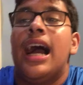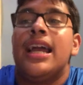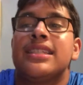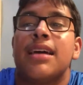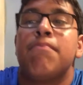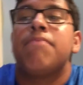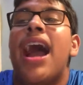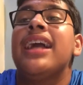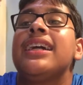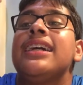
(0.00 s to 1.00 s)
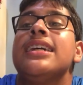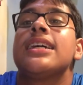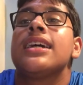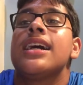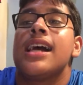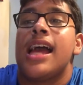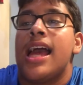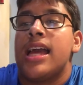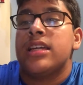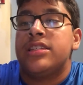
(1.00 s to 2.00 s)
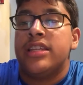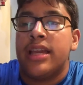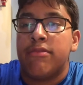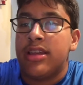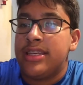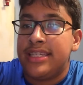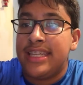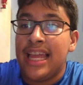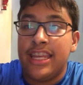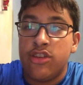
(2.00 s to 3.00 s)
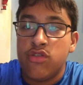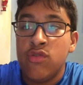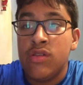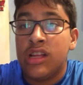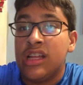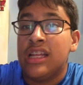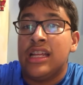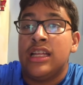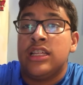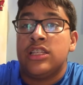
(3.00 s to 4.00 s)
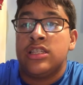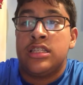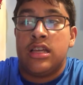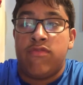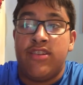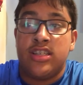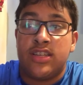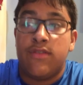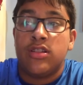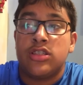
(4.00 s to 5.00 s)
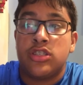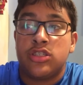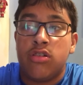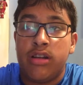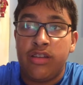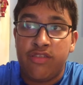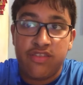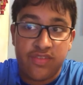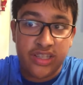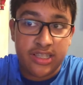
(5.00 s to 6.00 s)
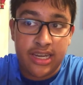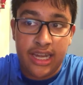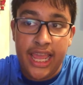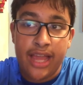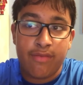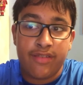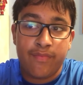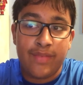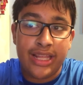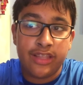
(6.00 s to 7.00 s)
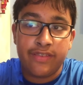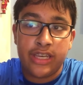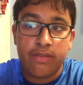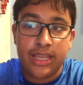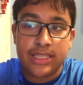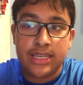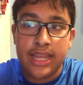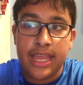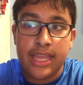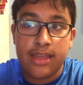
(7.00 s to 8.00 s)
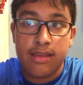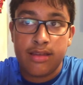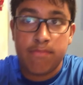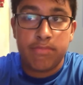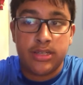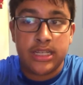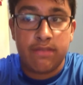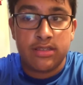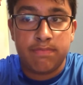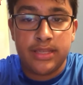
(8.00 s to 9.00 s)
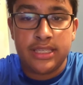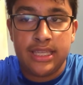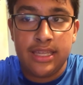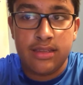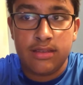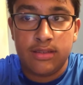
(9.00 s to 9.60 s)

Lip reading: Guys, I'm back, and today I'm going to tell you, first of all, sorry for the delay. I would have made the video yesterday, but I was busy.